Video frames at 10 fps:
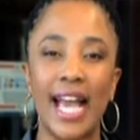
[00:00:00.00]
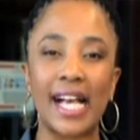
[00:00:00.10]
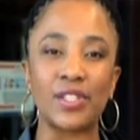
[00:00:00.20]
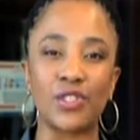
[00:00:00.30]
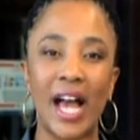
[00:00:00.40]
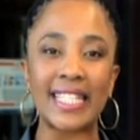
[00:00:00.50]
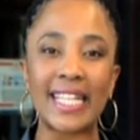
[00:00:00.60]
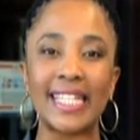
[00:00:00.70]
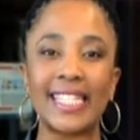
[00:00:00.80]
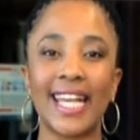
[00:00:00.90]
has
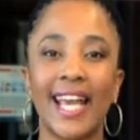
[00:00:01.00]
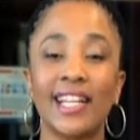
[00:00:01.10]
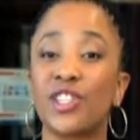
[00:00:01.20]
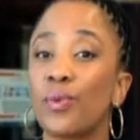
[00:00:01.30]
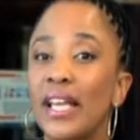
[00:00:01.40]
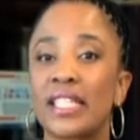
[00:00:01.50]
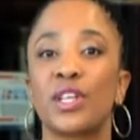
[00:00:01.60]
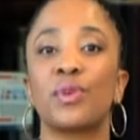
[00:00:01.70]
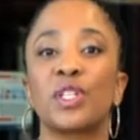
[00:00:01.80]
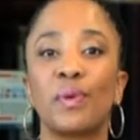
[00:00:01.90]
drastically changed the ways
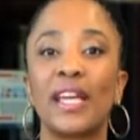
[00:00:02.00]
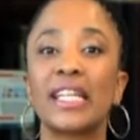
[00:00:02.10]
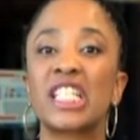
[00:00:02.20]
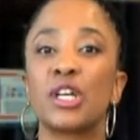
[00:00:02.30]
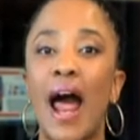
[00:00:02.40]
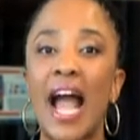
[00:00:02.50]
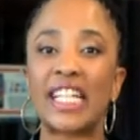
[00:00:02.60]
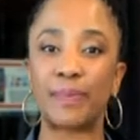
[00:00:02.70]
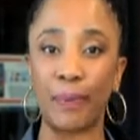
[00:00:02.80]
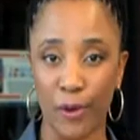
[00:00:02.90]
in which we
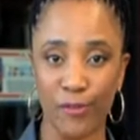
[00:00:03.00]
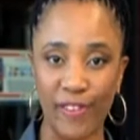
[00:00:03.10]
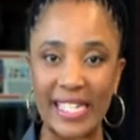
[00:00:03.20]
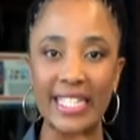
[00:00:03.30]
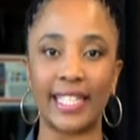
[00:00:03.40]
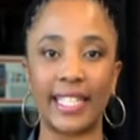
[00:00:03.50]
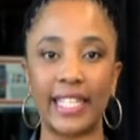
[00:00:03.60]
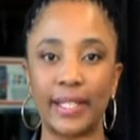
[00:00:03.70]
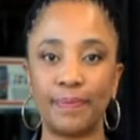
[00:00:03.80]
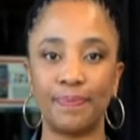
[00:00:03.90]
interact professionally.